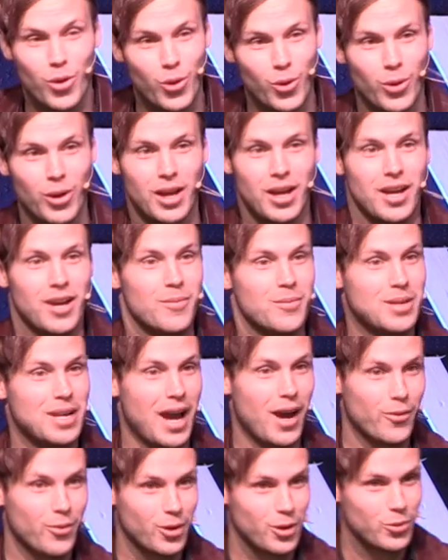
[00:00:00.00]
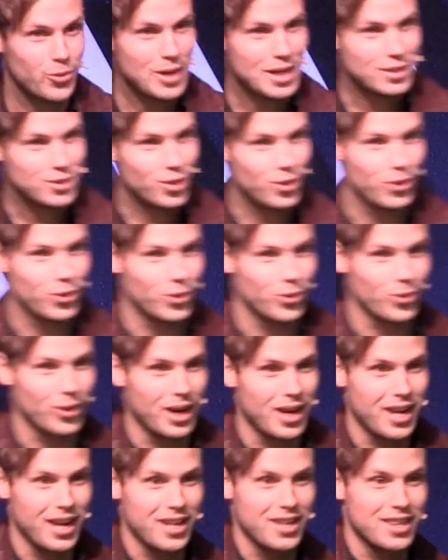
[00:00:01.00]
Whew. But now we're in week 2,
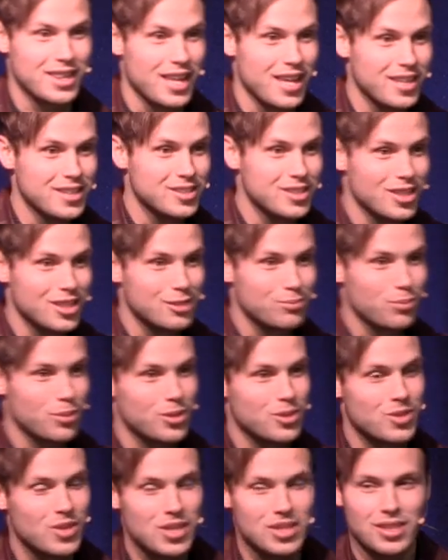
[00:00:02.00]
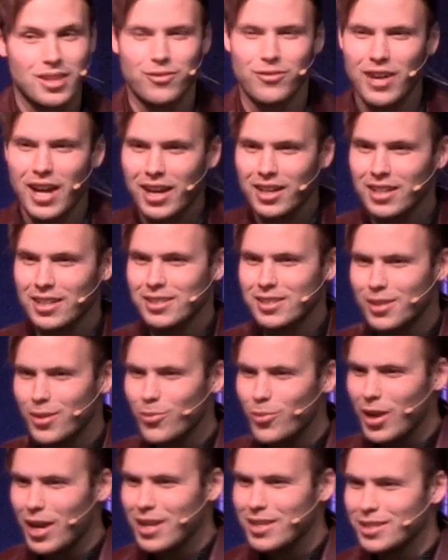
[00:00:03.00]
right? And things just persist. In fact, in
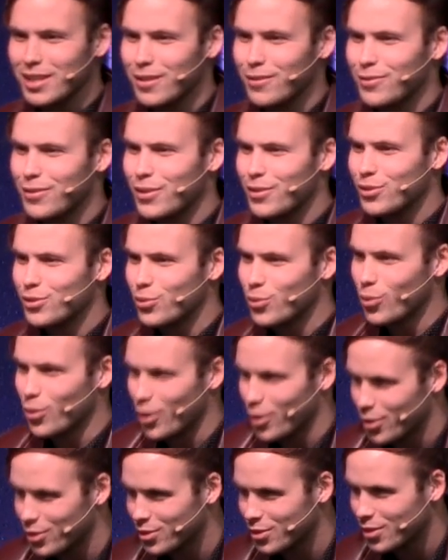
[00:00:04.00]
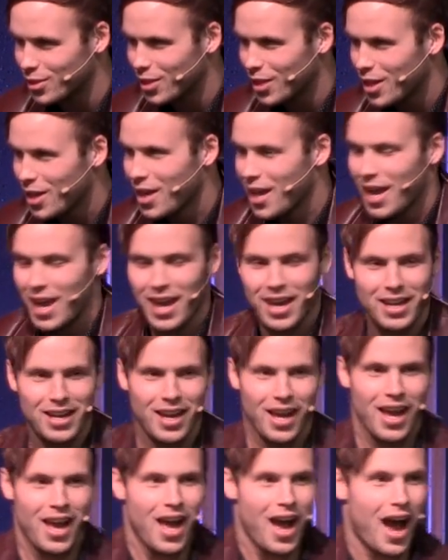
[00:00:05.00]
some ways it feels worse.
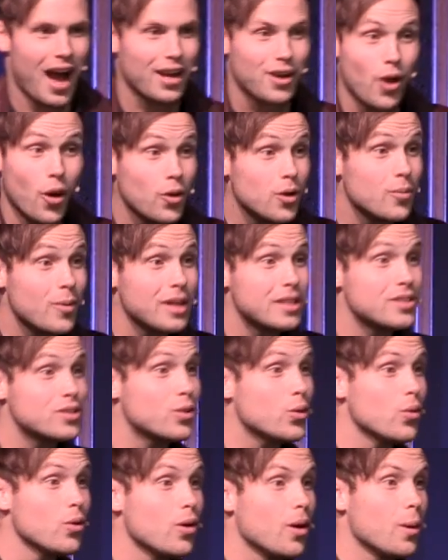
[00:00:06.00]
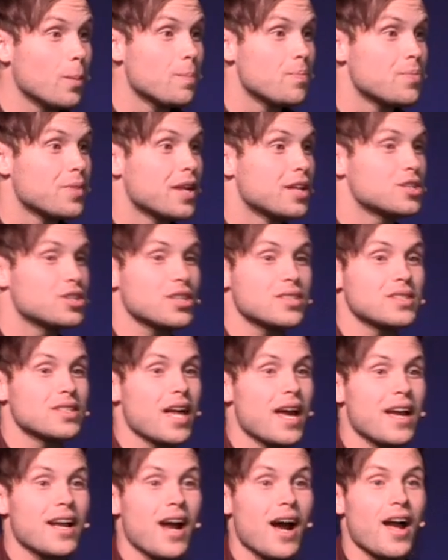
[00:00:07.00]
And I go to my school just
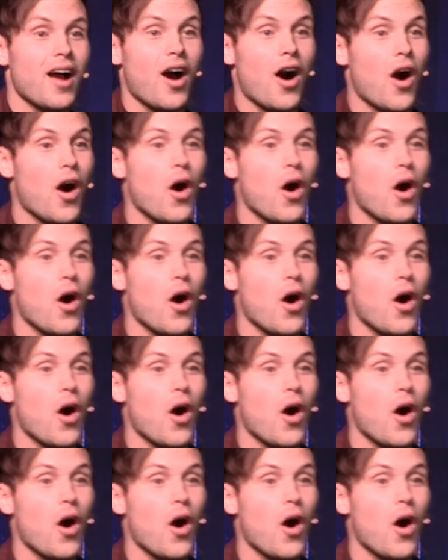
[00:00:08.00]
like I